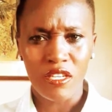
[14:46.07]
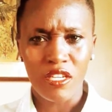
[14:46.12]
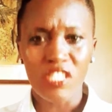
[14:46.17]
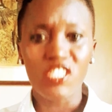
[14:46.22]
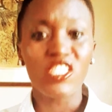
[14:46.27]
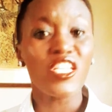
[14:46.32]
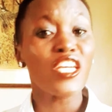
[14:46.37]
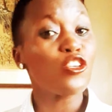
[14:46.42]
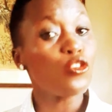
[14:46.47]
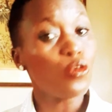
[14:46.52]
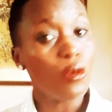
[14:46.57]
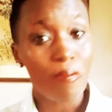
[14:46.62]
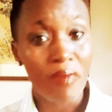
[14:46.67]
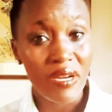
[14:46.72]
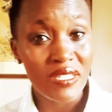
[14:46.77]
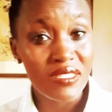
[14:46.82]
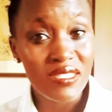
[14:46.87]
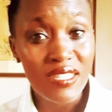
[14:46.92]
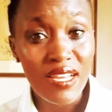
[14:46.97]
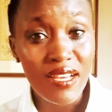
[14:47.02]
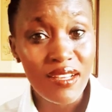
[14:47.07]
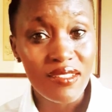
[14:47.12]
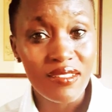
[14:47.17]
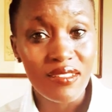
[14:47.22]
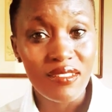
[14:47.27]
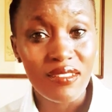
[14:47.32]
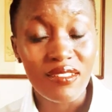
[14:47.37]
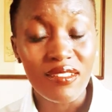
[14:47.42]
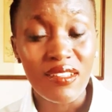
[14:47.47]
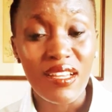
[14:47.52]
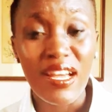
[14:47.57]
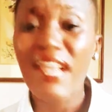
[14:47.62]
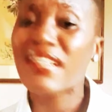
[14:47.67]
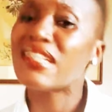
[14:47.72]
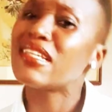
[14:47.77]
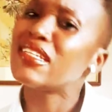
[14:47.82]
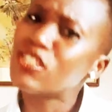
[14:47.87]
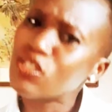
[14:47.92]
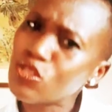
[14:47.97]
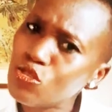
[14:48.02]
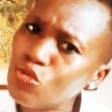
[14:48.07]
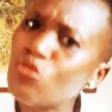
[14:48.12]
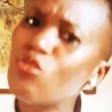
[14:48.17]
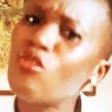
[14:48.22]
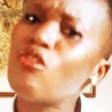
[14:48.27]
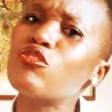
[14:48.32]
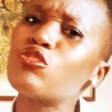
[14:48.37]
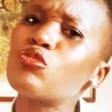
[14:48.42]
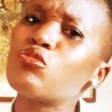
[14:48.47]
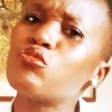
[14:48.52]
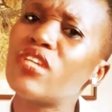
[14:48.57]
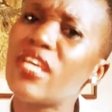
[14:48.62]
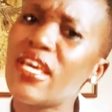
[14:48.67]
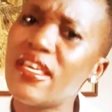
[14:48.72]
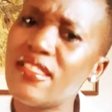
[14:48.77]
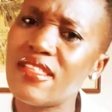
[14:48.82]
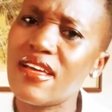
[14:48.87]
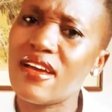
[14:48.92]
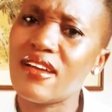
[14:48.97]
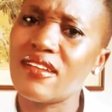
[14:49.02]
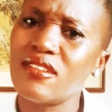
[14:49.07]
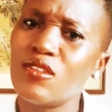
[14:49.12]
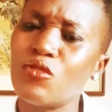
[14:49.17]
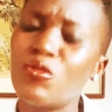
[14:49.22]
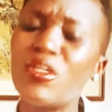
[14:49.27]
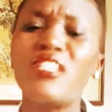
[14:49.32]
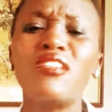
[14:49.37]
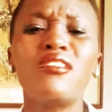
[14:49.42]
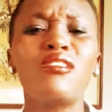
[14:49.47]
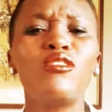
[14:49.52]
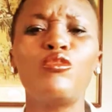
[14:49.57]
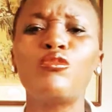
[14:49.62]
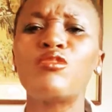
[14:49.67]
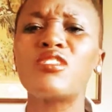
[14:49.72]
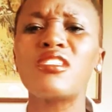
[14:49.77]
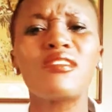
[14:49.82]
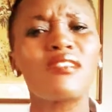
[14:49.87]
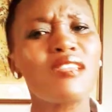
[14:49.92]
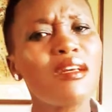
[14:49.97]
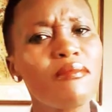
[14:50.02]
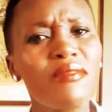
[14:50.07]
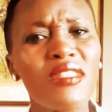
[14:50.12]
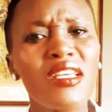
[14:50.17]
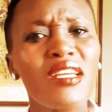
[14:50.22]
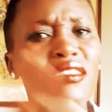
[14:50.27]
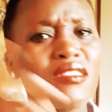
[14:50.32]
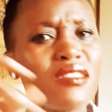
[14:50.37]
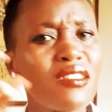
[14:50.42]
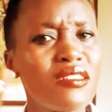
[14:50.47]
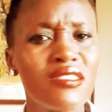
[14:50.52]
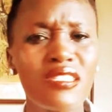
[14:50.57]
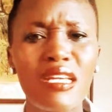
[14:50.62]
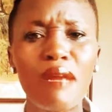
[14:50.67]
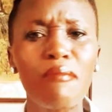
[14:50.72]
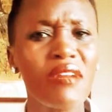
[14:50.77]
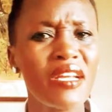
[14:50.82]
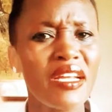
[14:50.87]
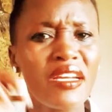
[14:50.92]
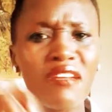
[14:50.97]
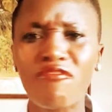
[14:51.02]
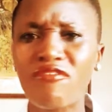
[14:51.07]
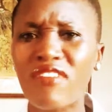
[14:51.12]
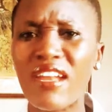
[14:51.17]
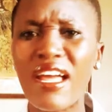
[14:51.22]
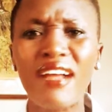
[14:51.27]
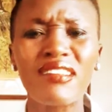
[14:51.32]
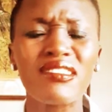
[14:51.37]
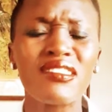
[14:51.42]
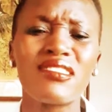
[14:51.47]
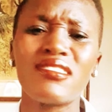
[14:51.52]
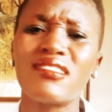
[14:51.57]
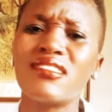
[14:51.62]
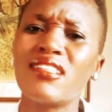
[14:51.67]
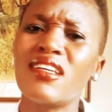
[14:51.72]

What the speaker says: Take your partner. At least you go together. When you see some red flags,